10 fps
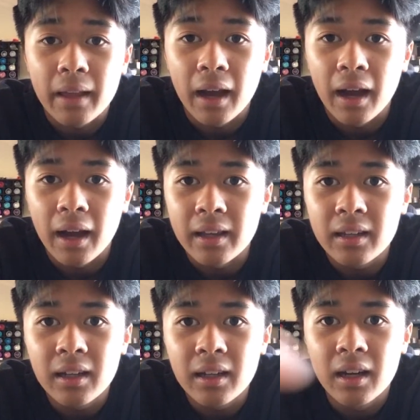
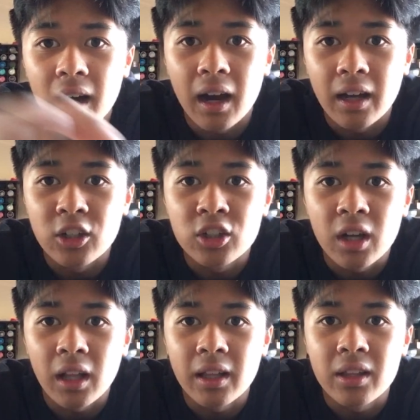I I
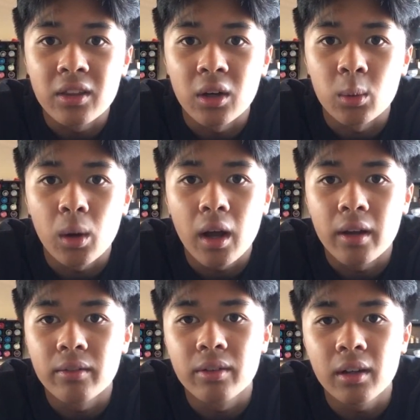shalleth
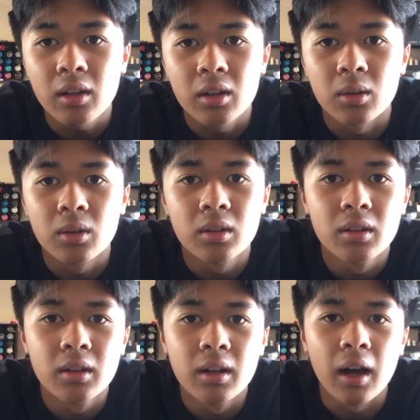arrive. Hello.
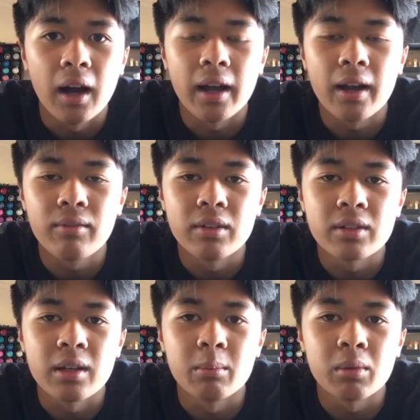I have the
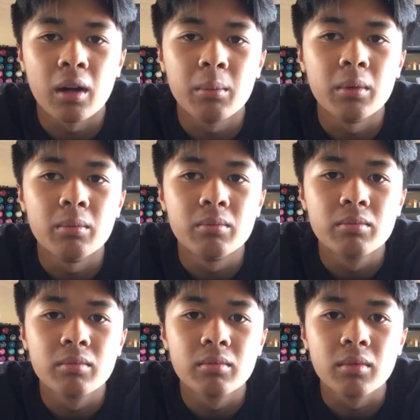same problem.
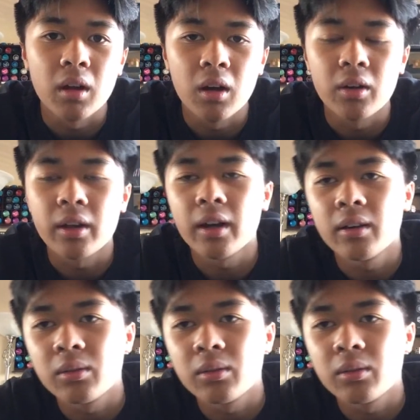Oh yeah,